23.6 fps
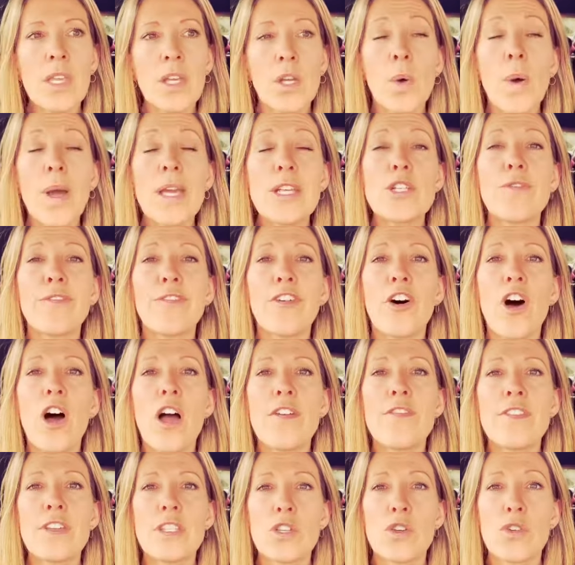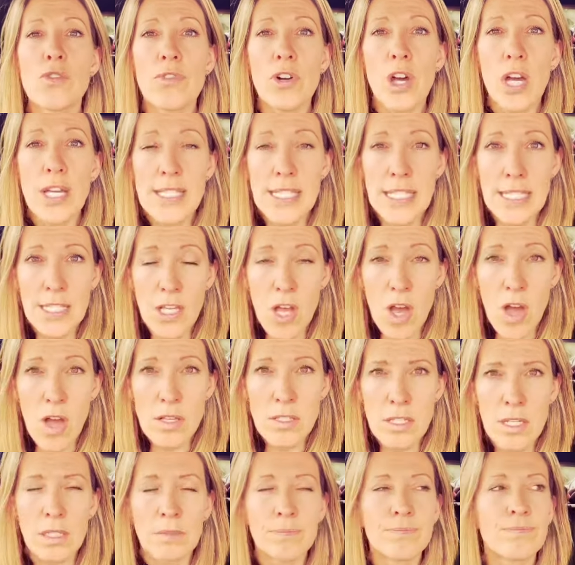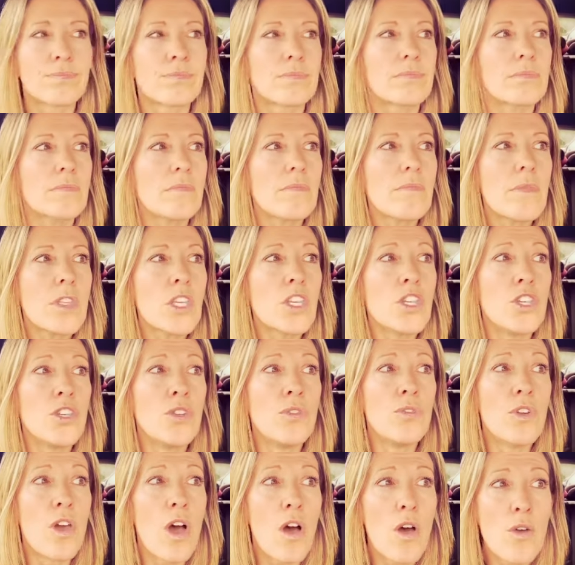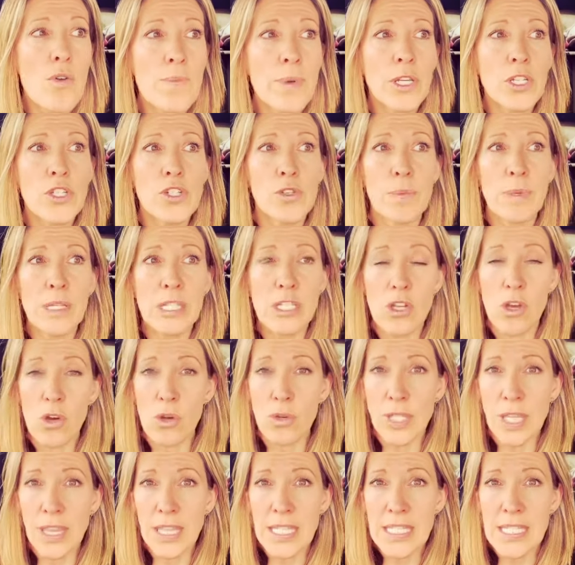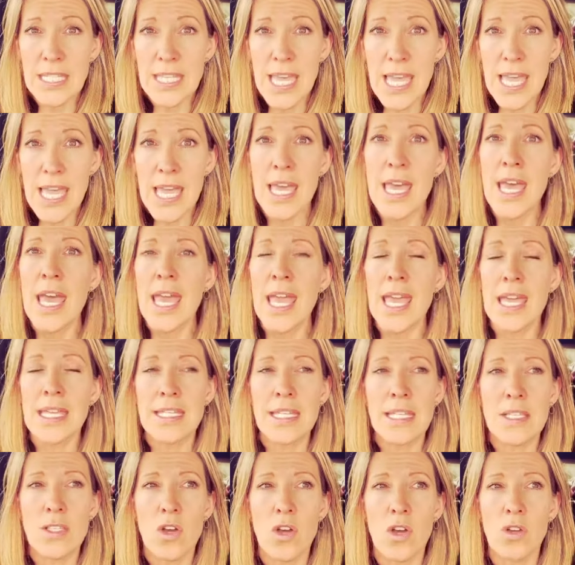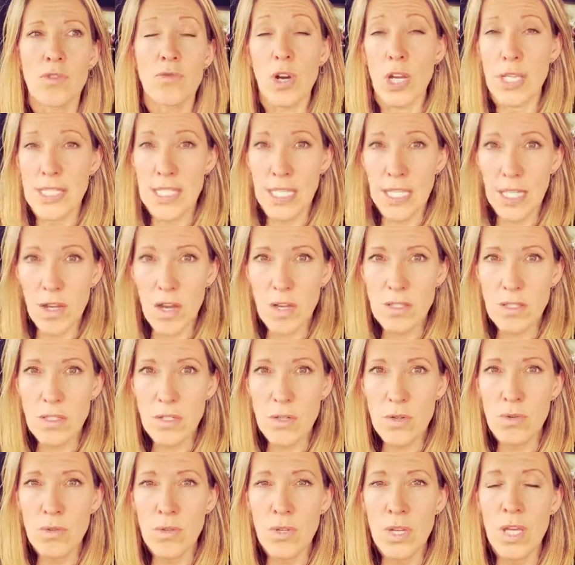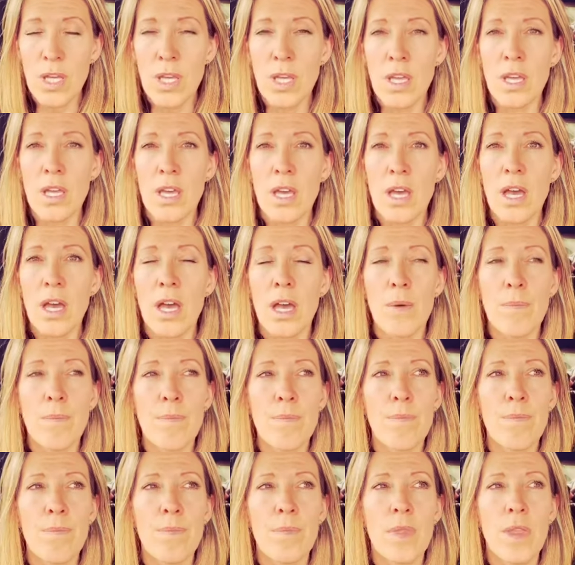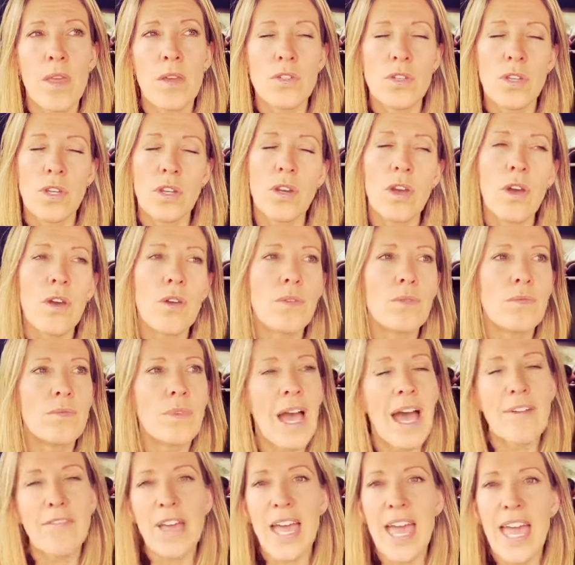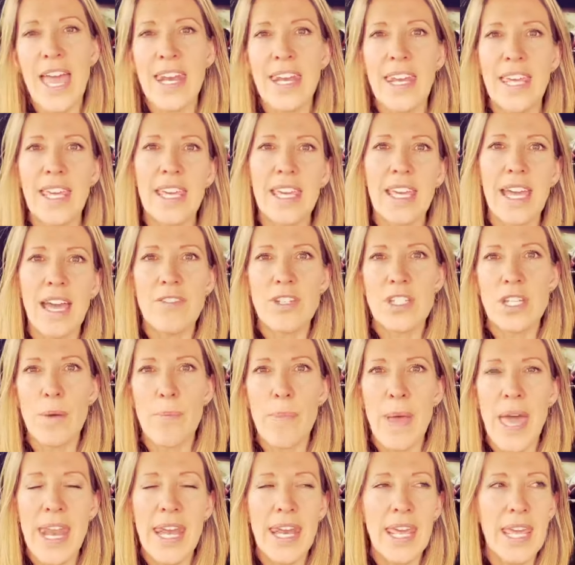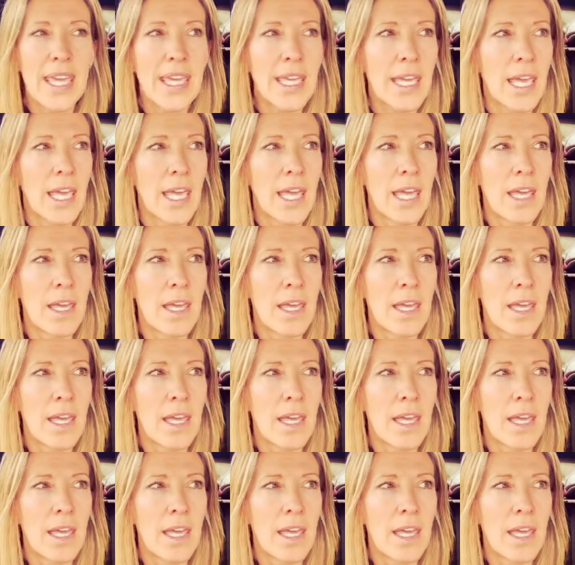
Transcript: Question 5 is your writing task. You know, because you've been told that this year it is on writing an article. So, you know, have a heading, have a subheading.